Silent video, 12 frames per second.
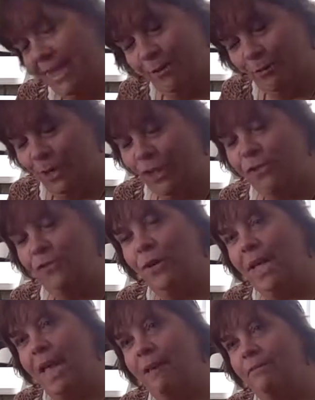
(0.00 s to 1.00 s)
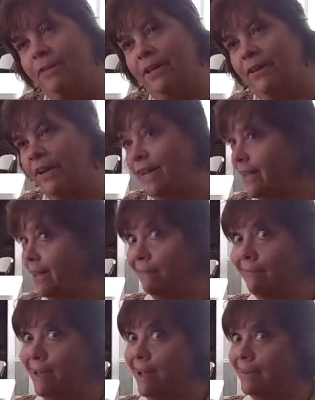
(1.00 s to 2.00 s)
A rich vocabulary, a
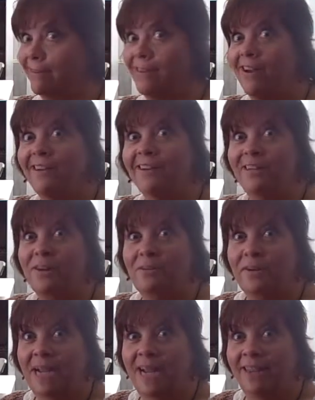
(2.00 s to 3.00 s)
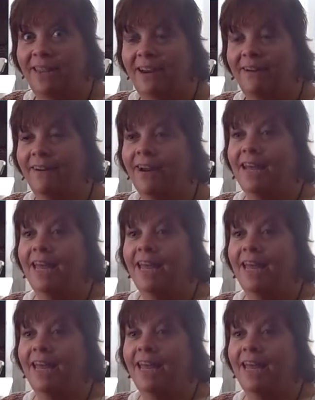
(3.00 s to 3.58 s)
lot of talking going on there.